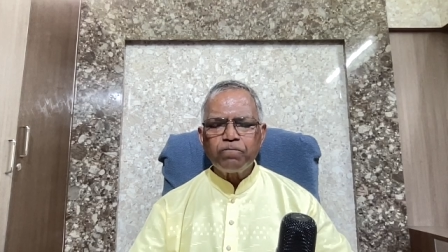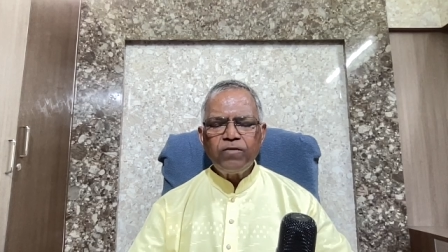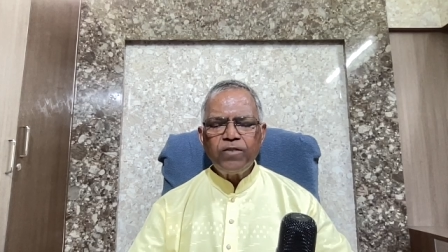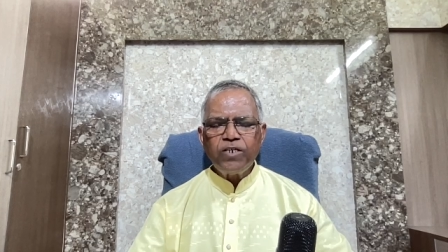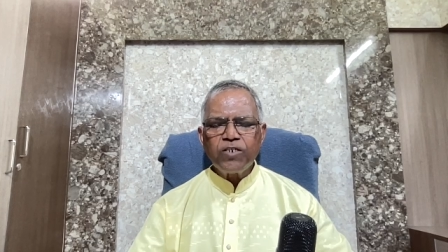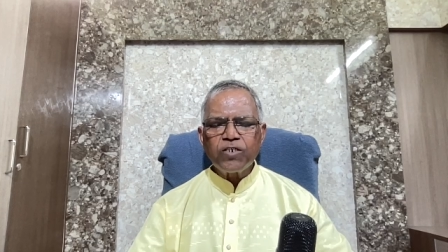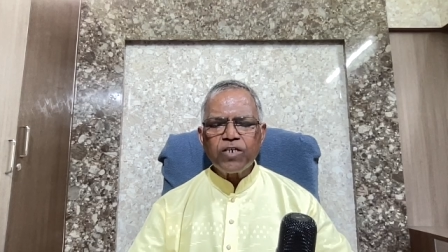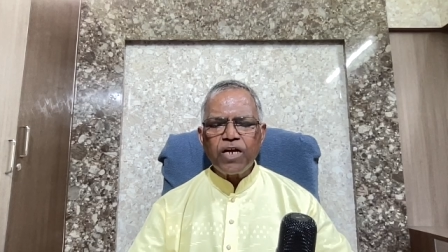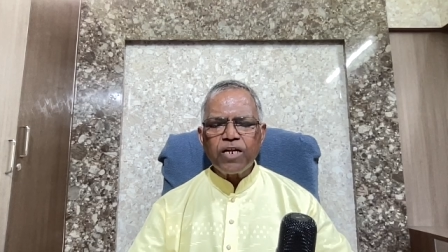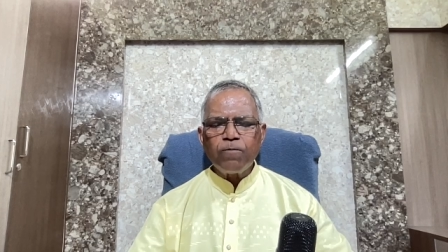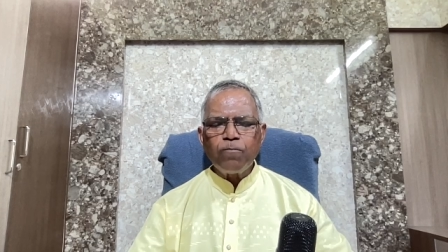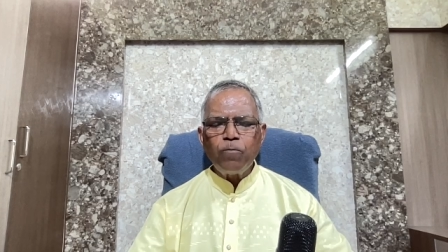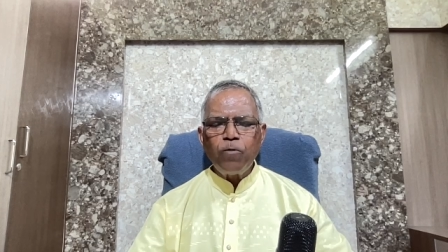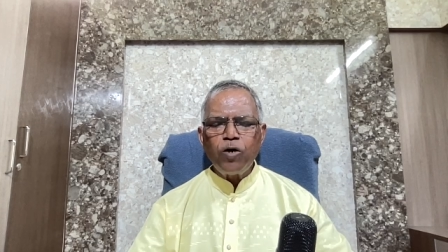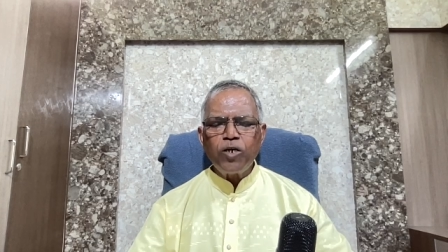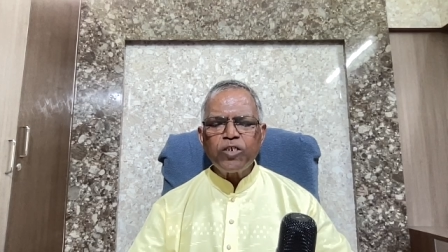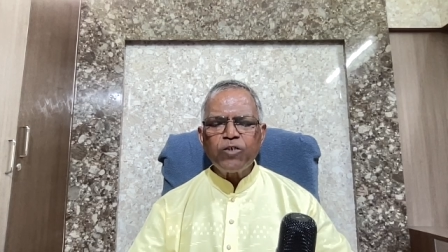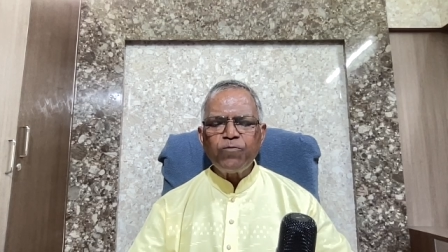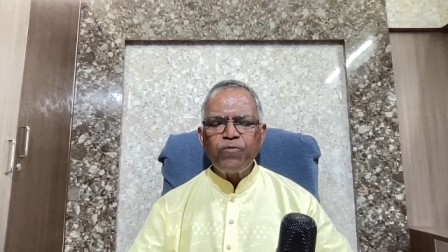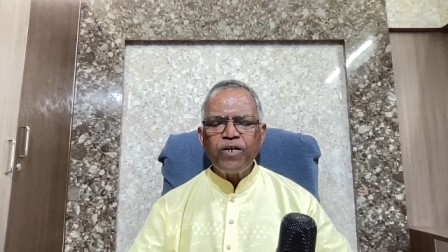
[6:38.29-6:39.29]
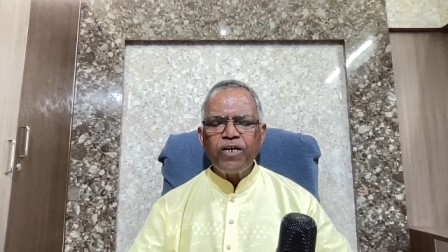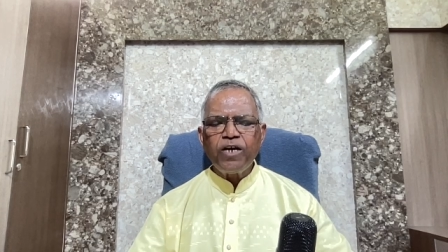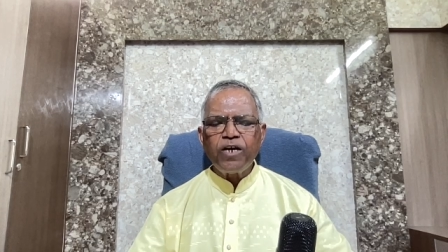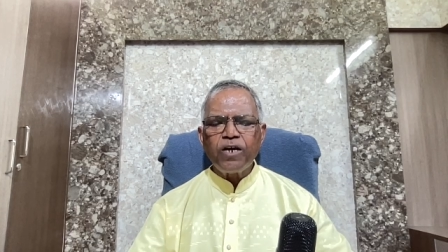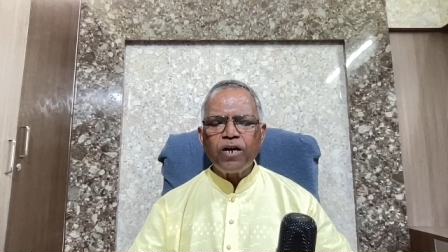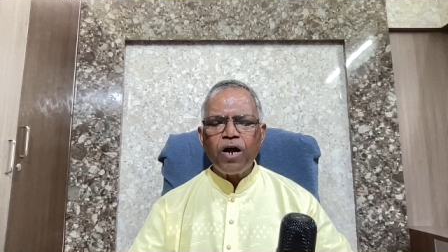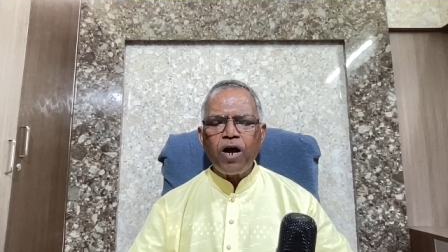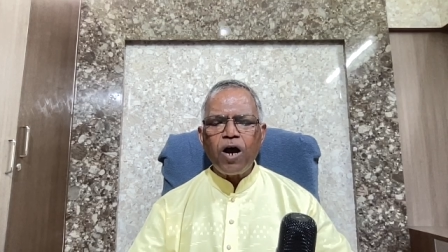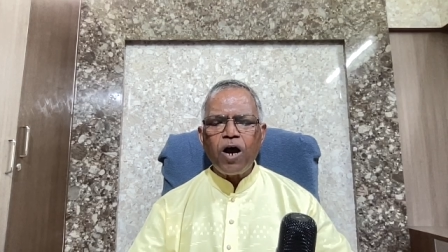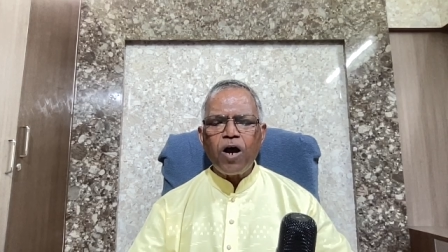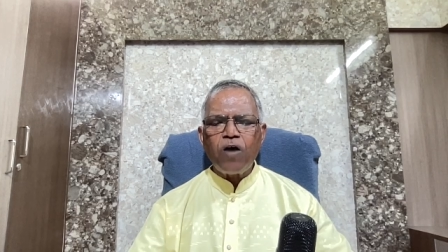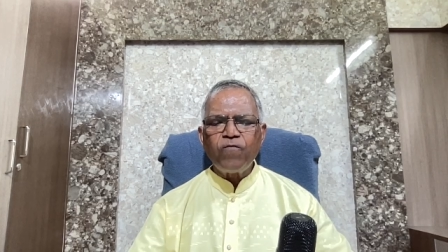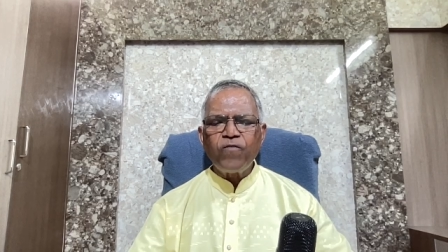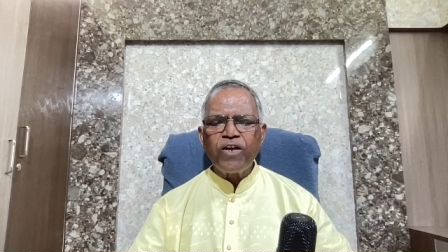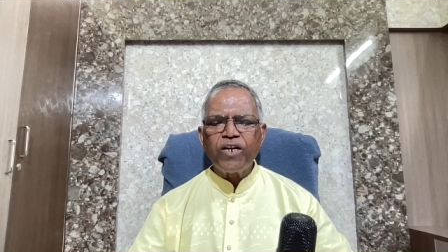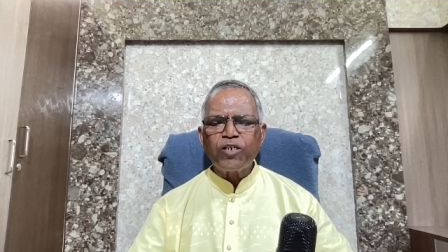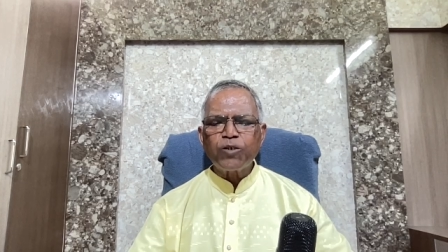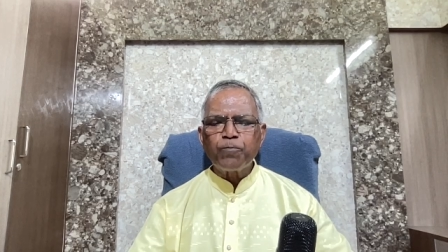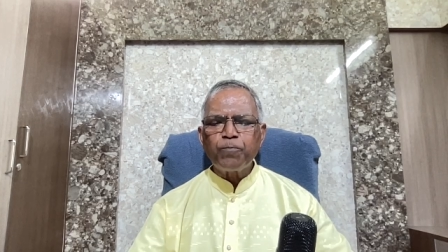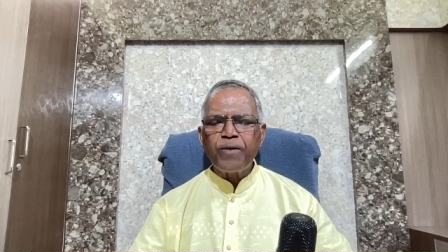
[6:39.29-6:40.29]
This atmosphere of
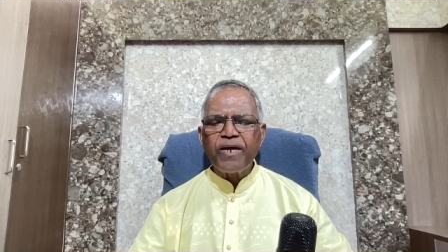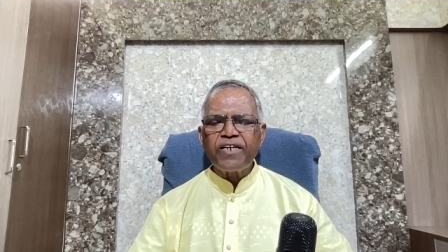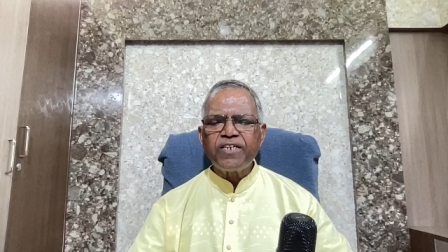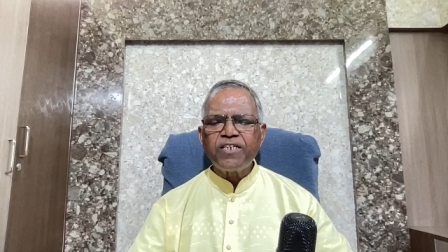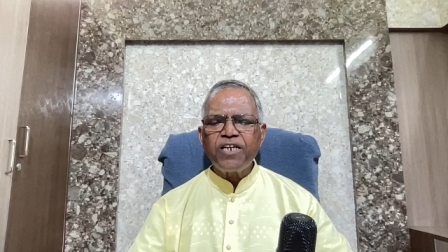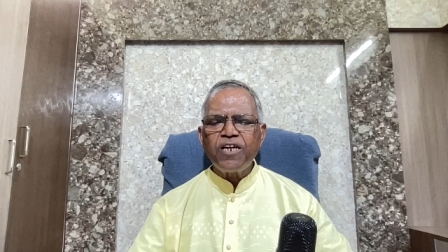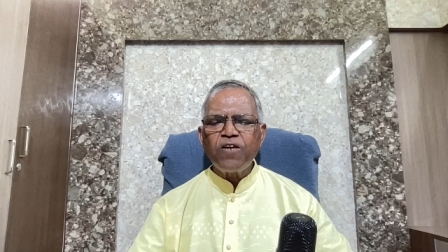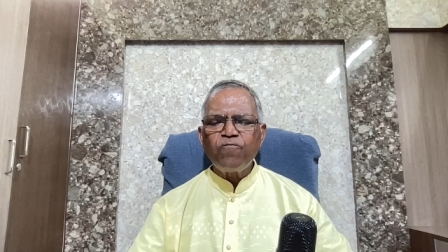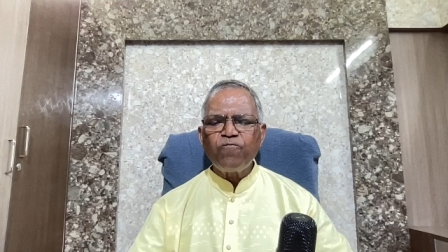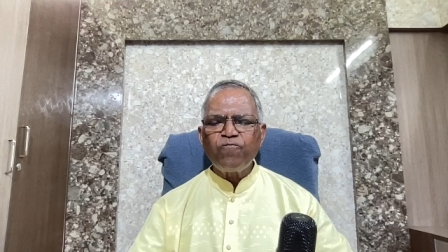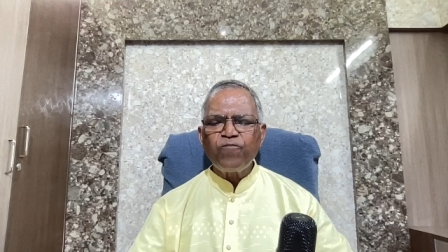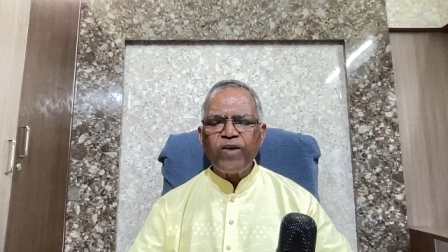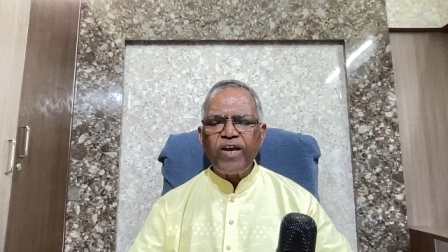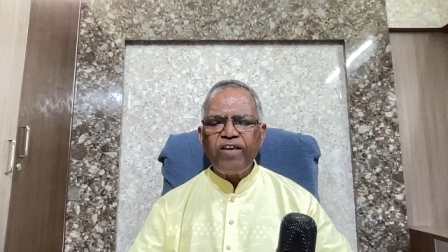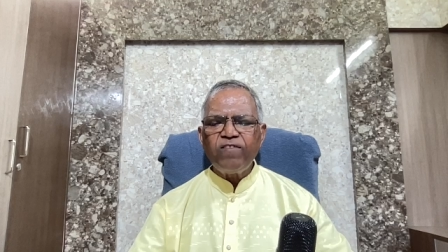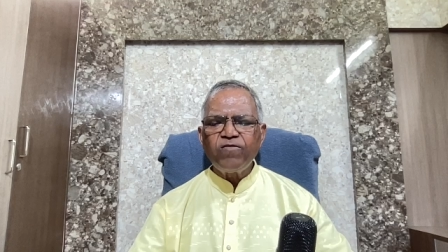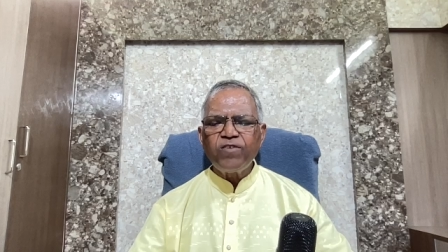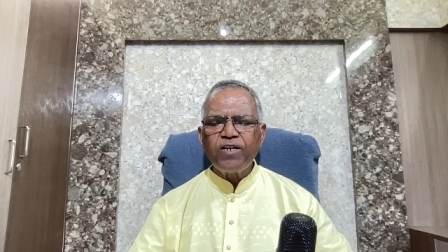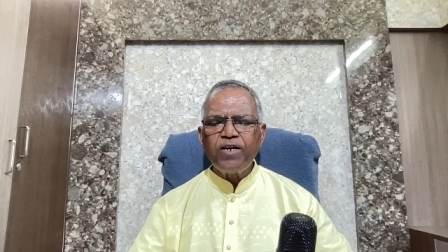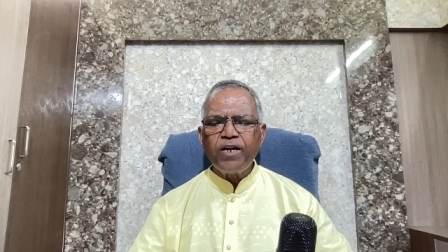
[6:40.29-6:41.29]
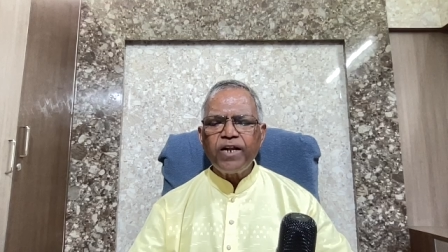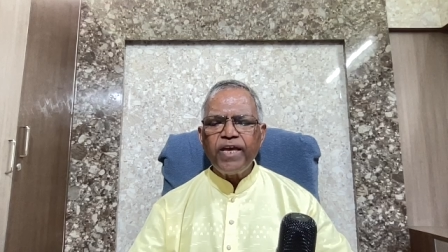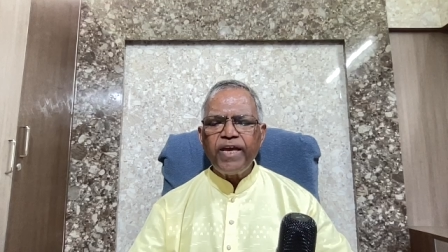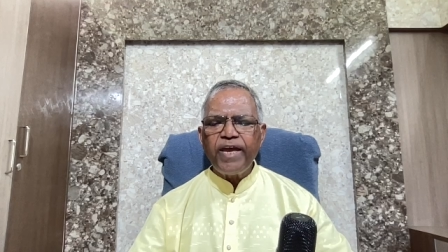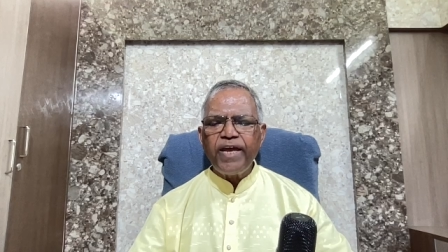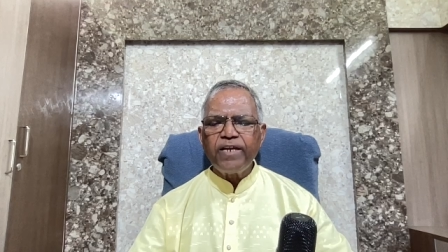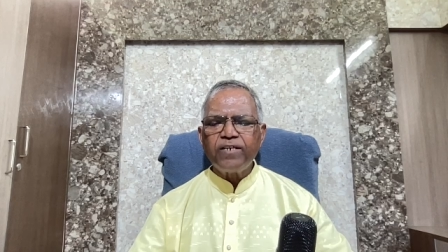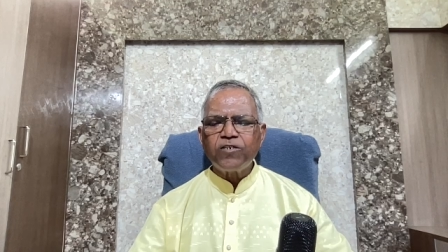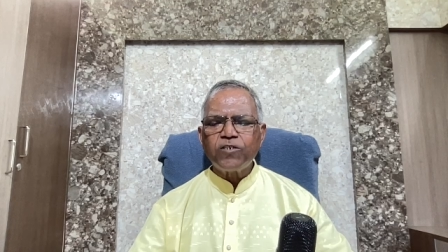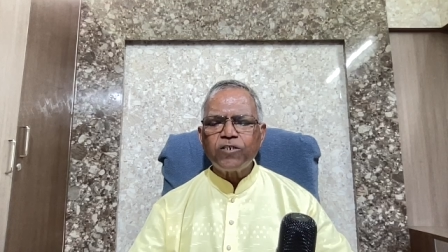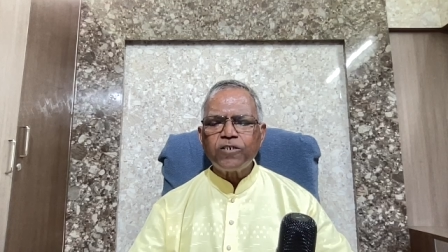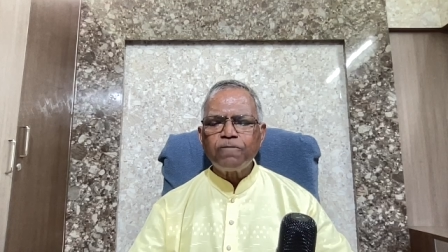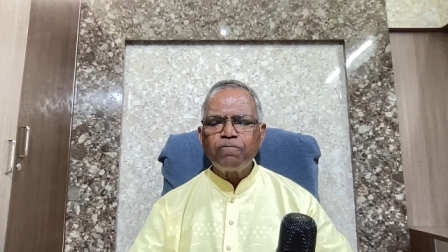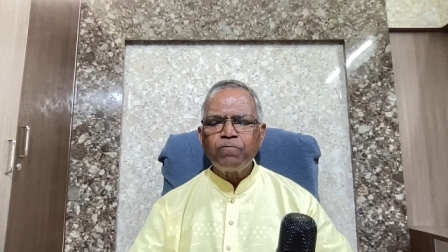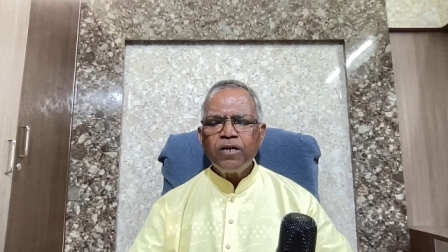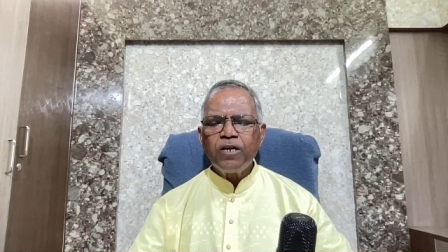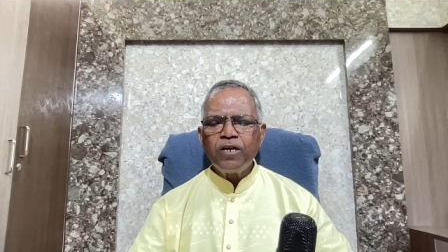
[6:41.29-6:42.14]
expectant faith creates